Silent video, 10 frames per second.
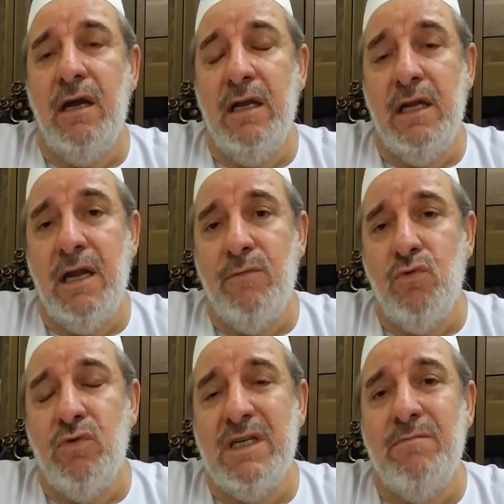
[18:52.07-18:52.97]
in them
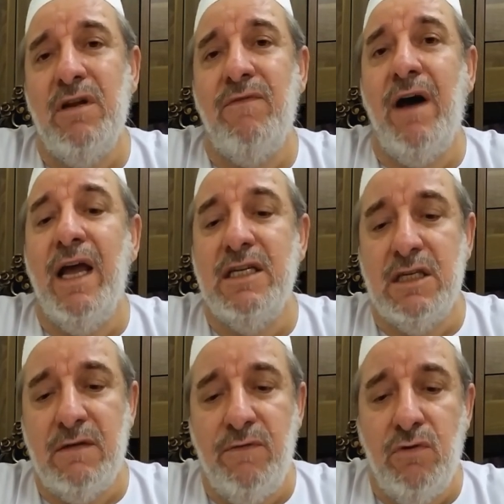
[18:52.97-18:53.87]
to simplify
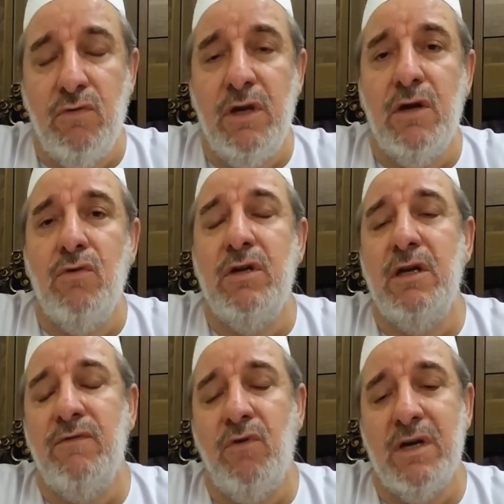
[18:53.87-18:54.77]
this view,
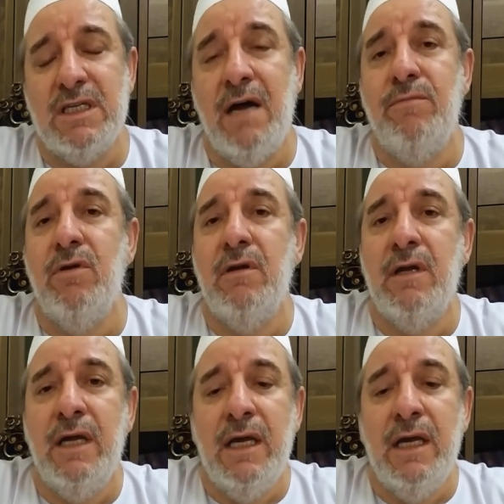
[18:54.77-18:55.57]
including, for example,